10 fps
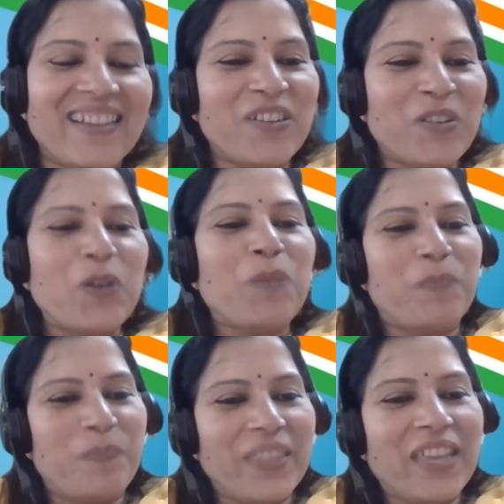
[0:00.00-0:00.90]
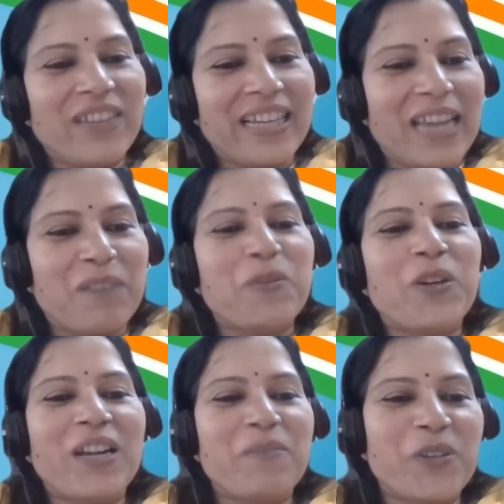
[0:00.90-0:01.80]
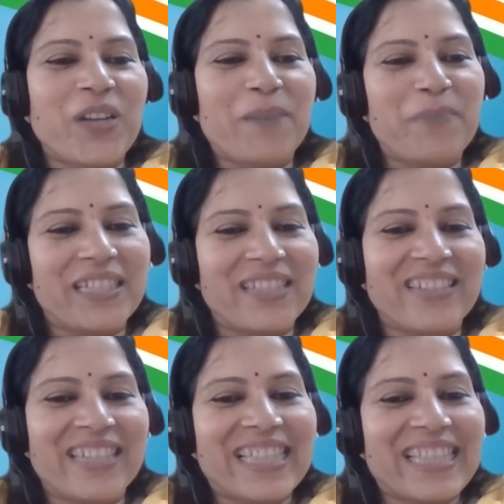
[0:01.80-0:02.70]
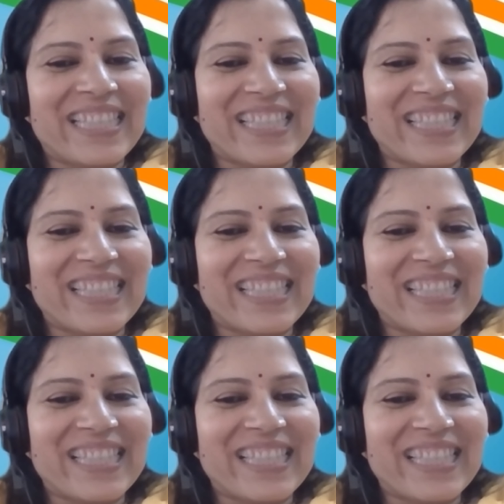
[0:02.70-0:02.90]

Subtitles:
hope they will get more and more opportunities.